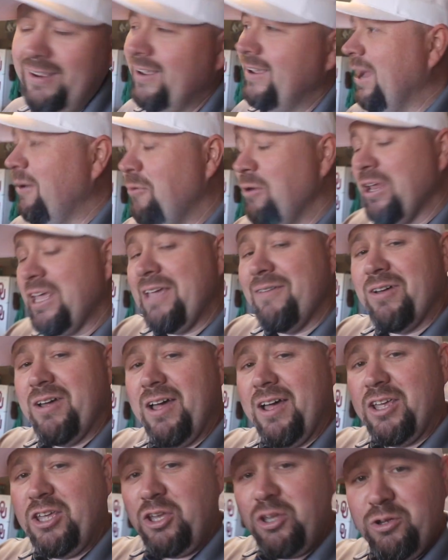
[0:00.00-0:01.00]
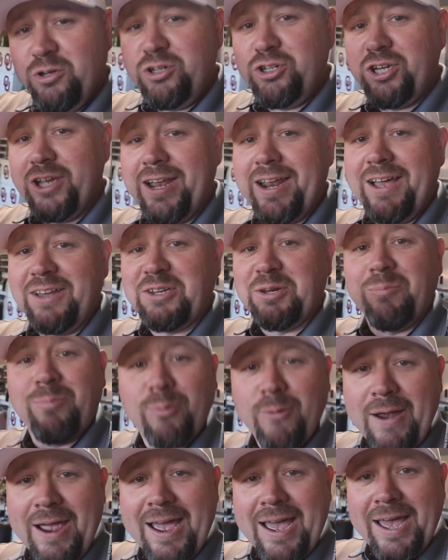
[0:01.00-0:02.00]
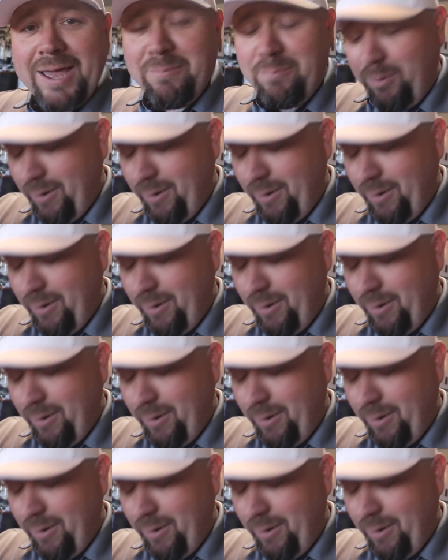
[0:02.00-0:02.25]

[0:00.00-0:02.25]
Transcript: I want to give a huge shout out to Brad.